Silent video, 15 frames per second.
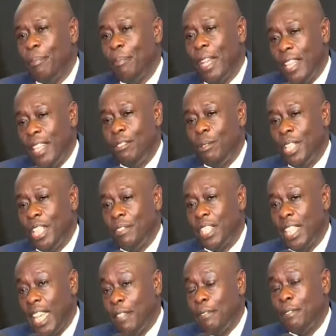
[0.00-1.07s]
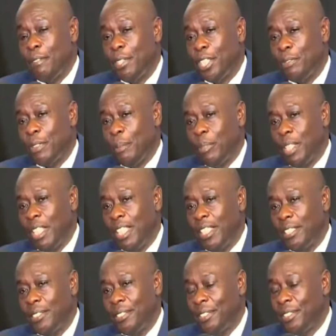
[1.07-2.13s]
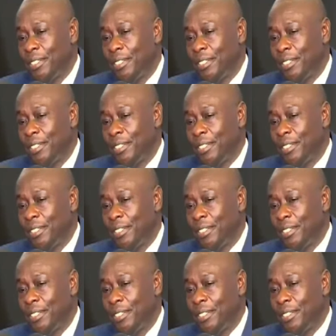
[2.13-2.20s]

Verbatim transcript: a man who gave his life for his family,